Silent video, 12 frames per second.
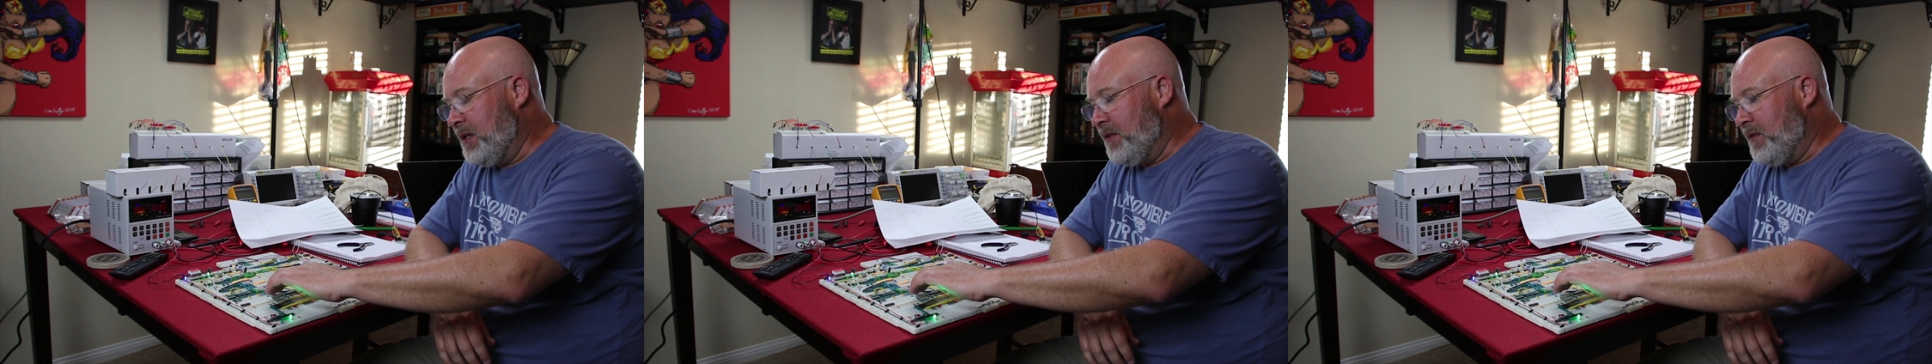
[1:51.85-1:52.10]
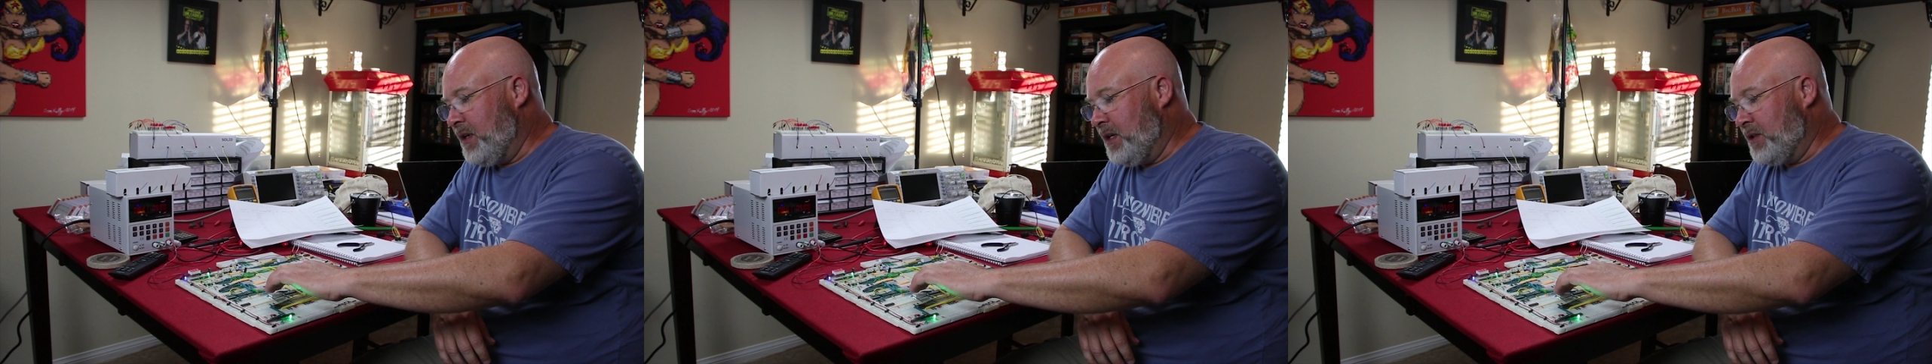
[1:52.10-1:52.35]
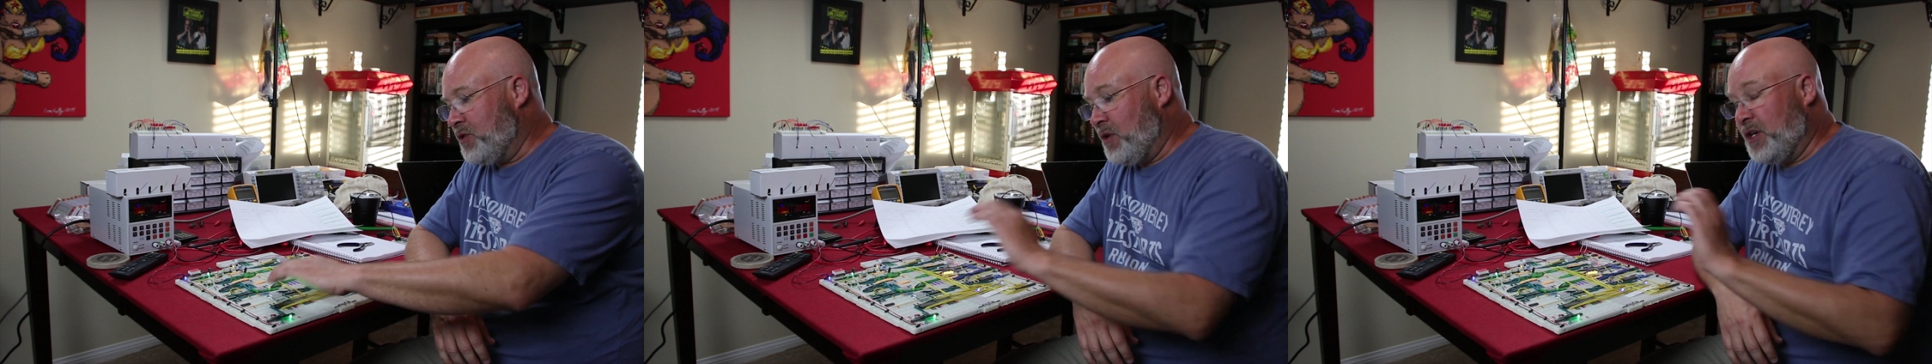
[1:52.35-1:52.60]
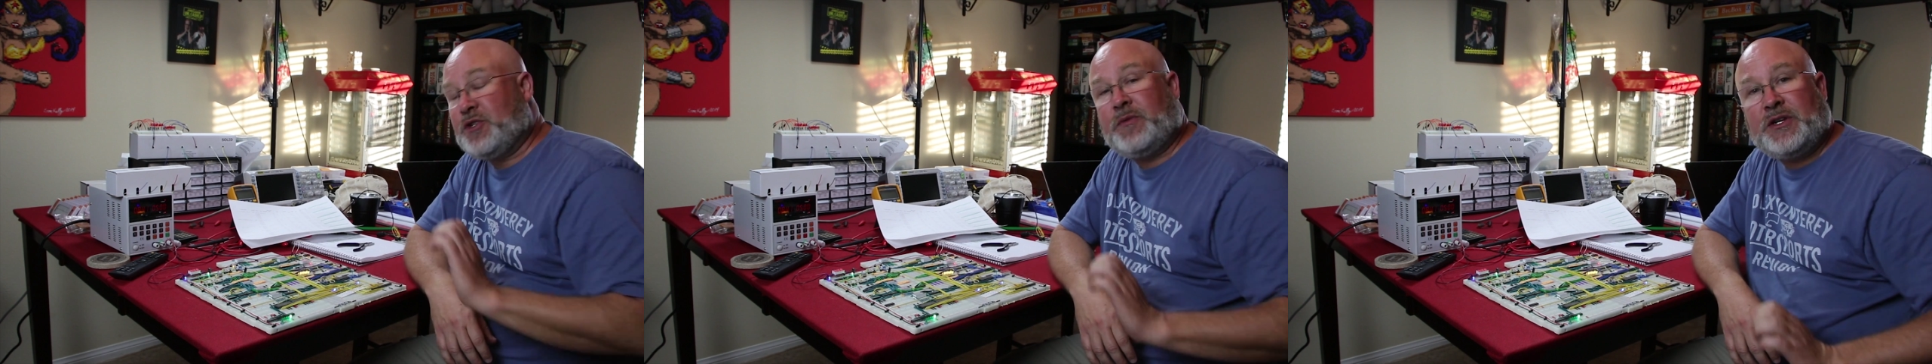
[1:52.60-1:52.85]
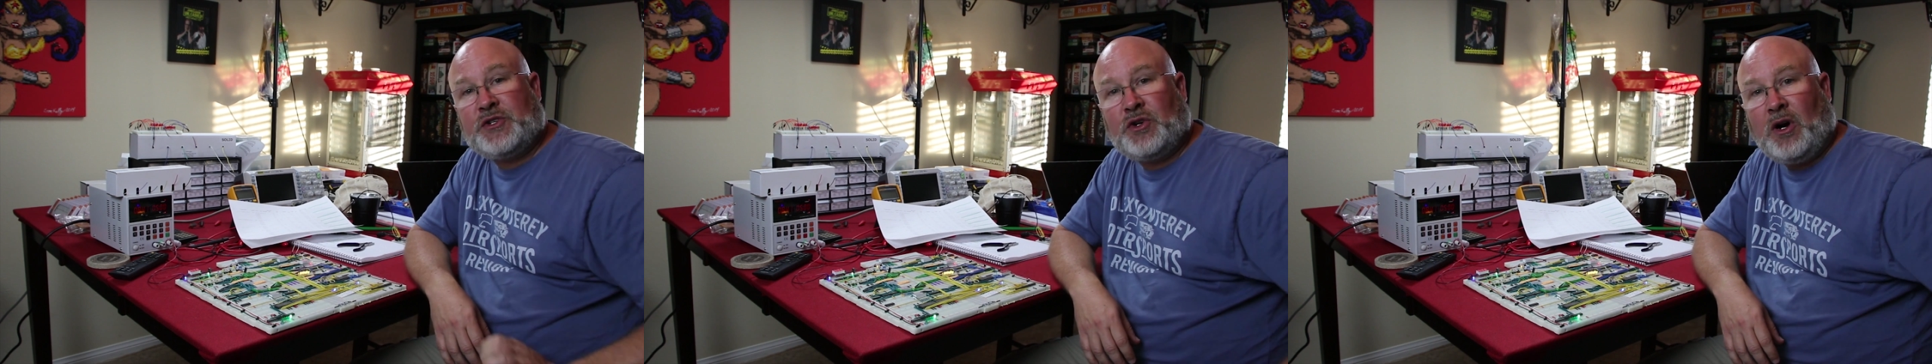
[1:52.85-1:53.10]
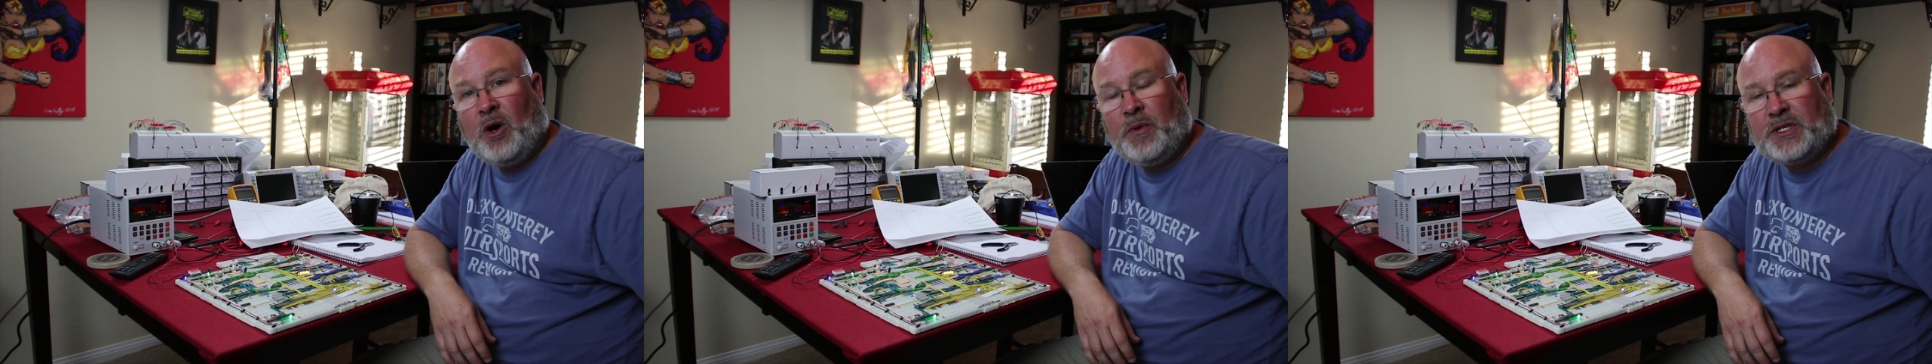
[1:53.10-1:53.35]
the instruction
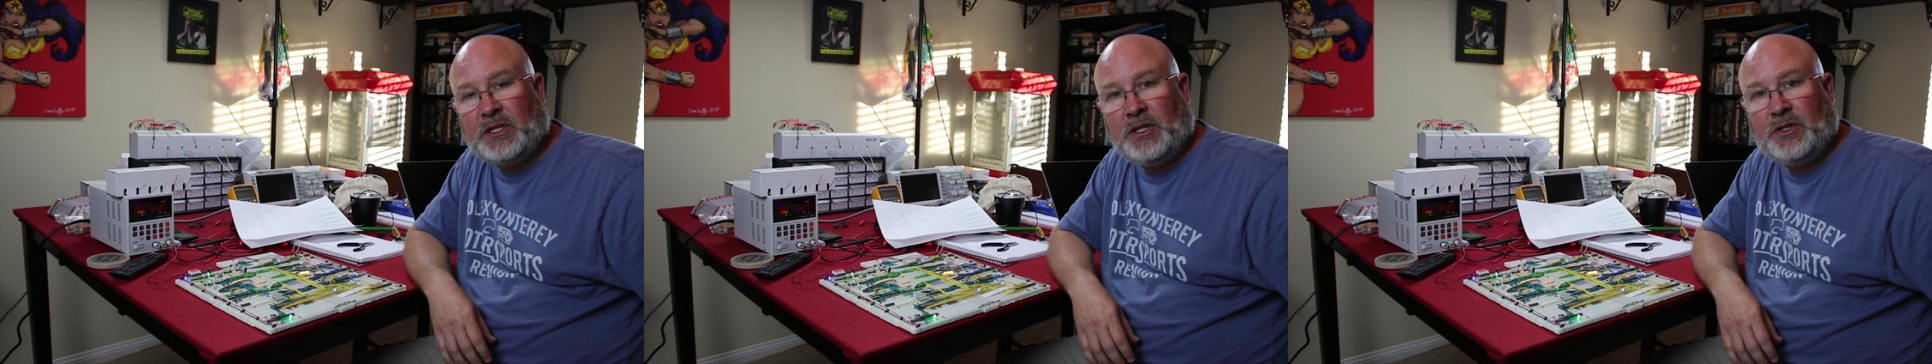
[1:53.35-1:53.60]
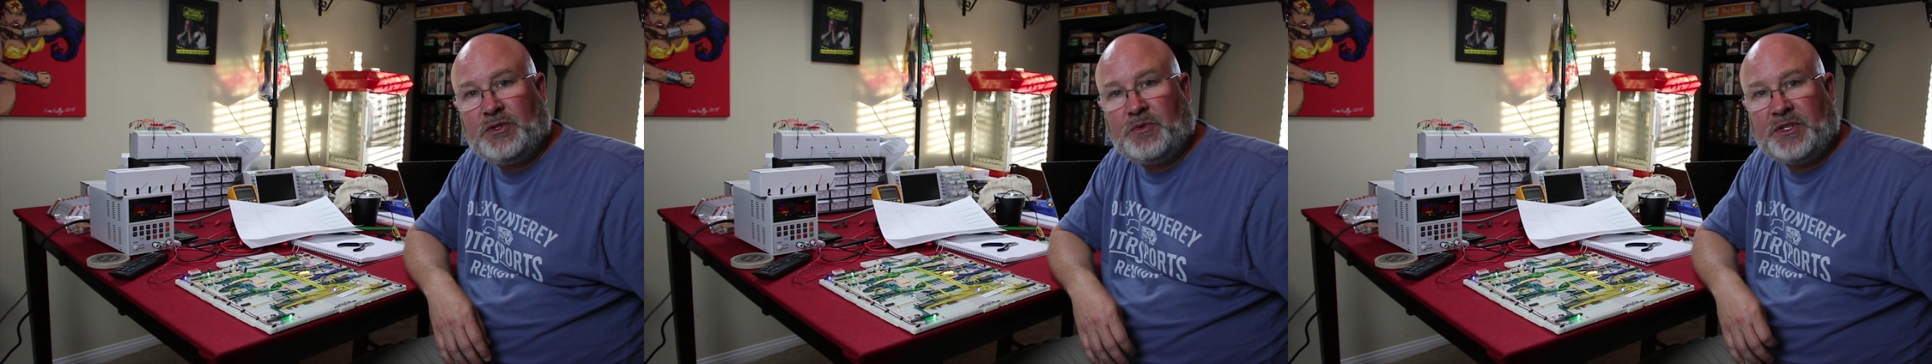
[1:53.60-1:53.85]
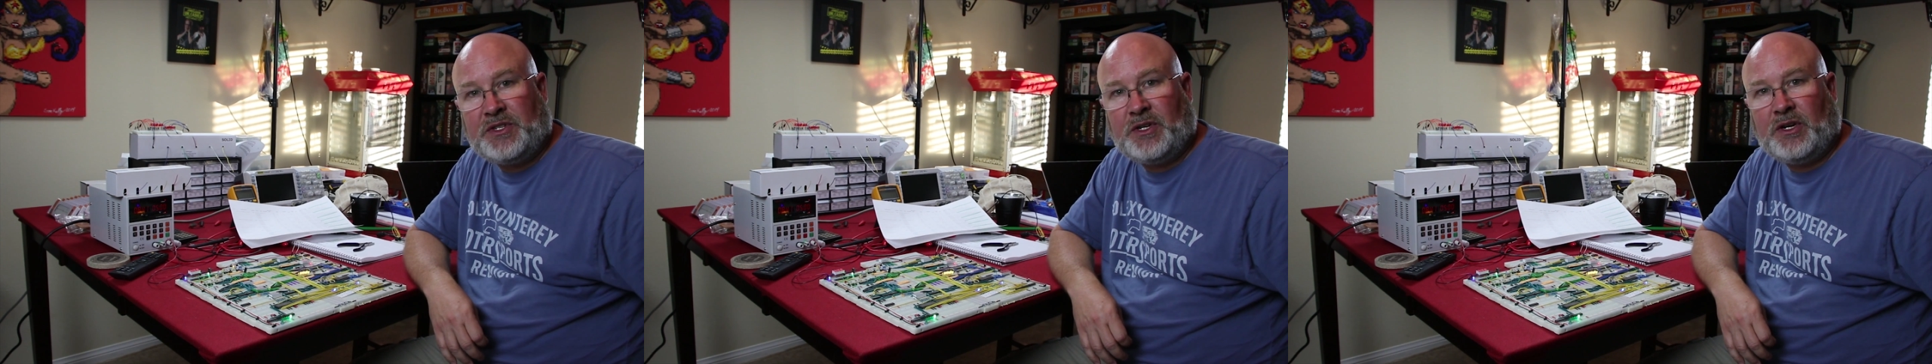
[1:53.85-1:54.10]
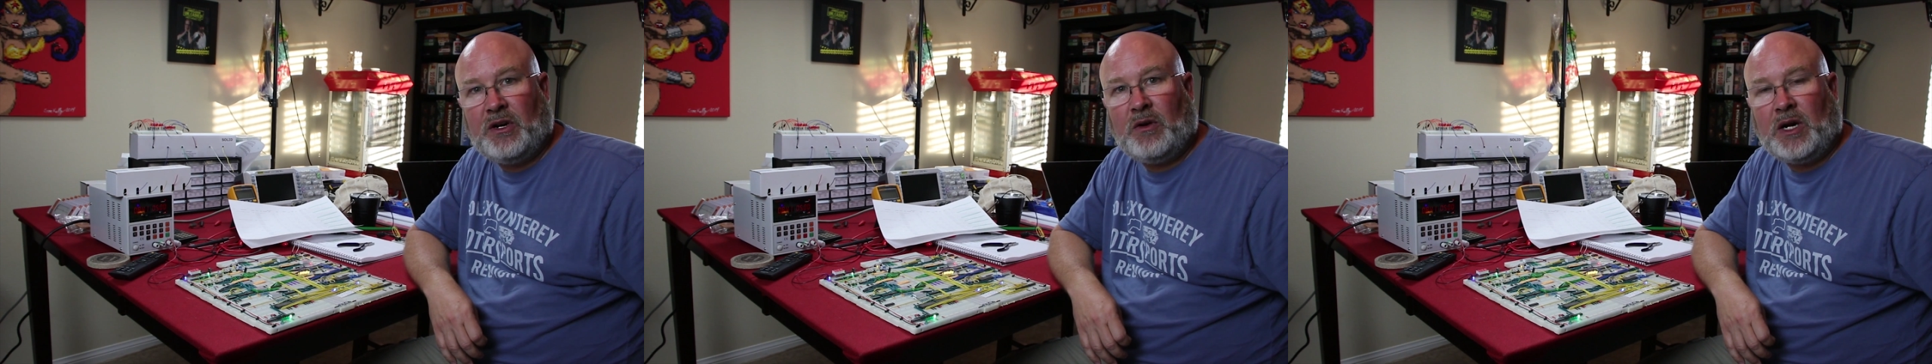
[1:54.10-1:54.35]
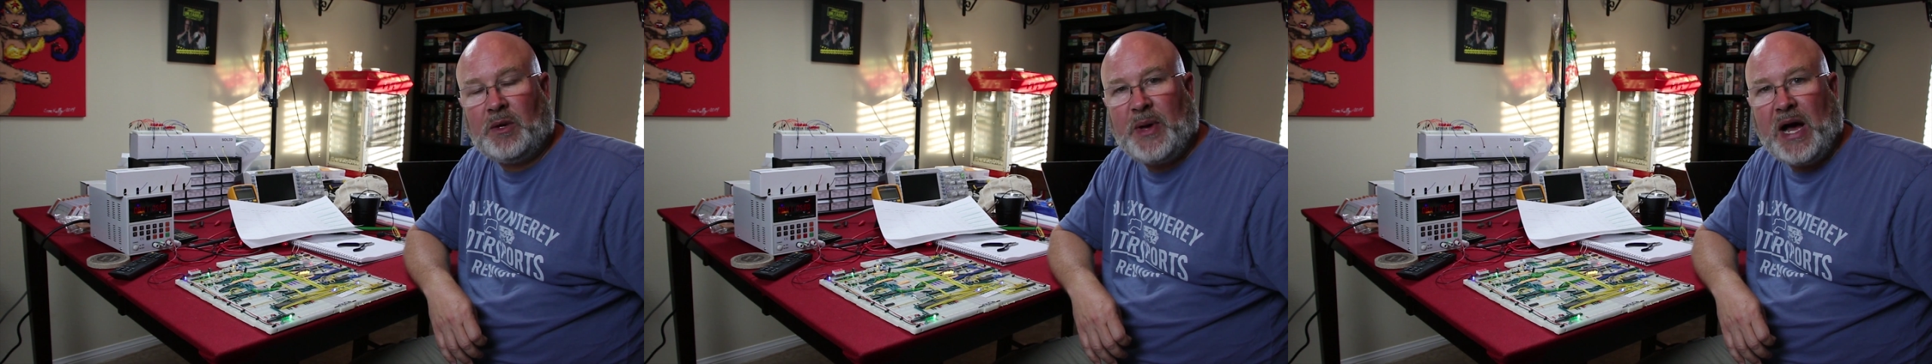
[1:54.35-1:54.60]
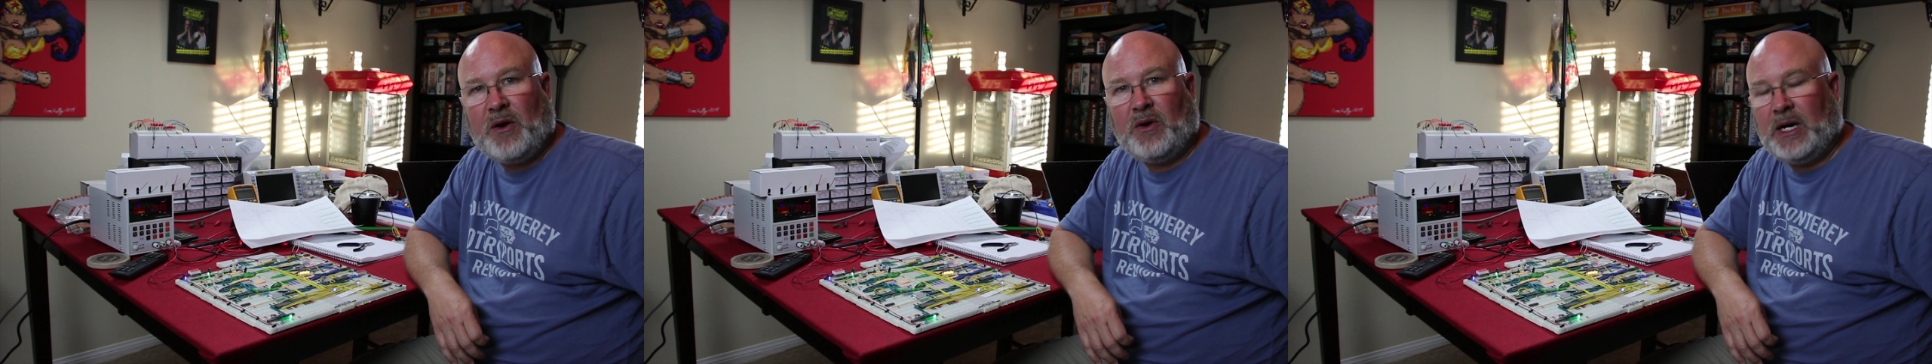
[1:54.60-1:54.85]
register always loads with 0 on
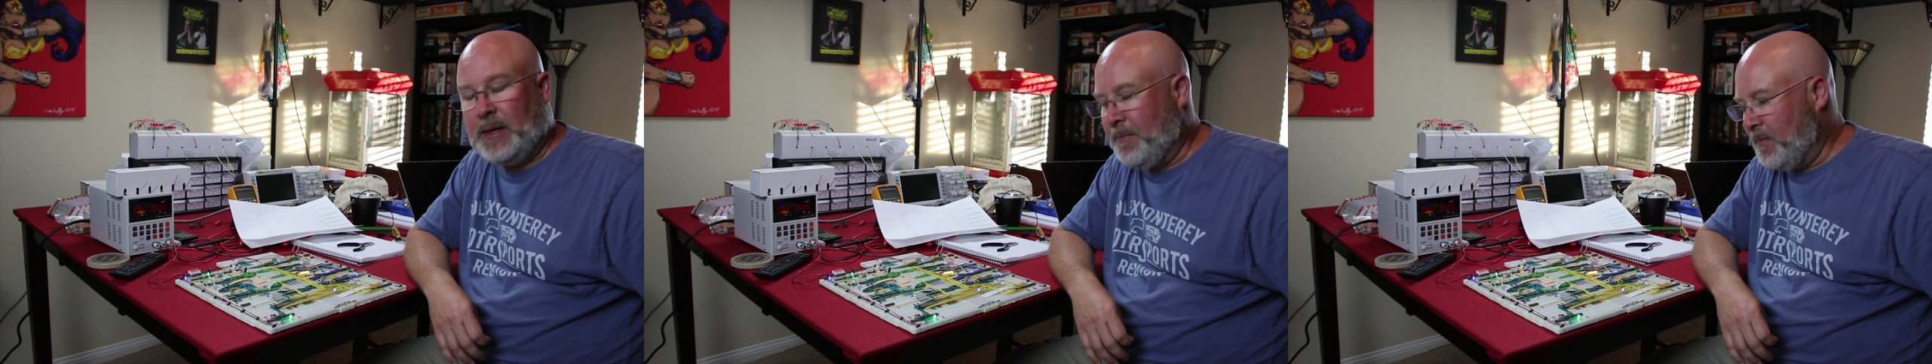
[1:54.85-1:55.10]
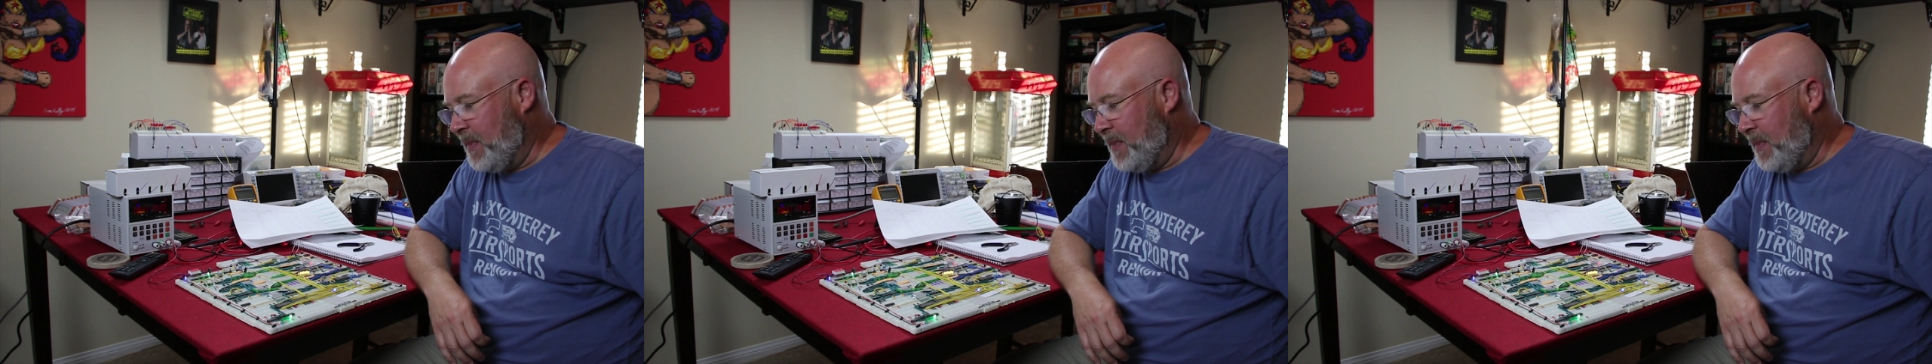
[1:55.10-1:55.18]
power up.